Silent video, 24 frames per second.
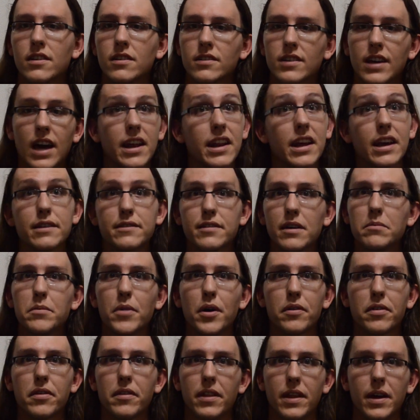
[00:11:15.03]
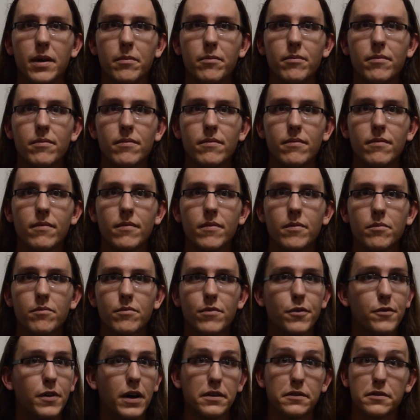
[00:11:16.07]
Got A's on both of them.
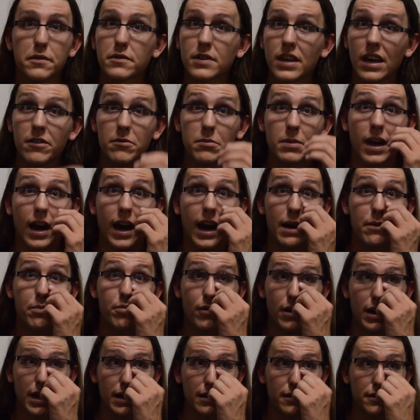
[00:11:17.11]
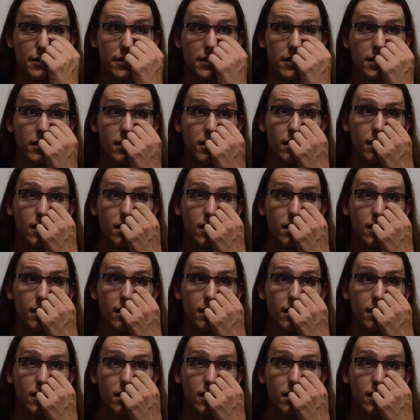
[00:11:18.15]
Professors gave me high praise.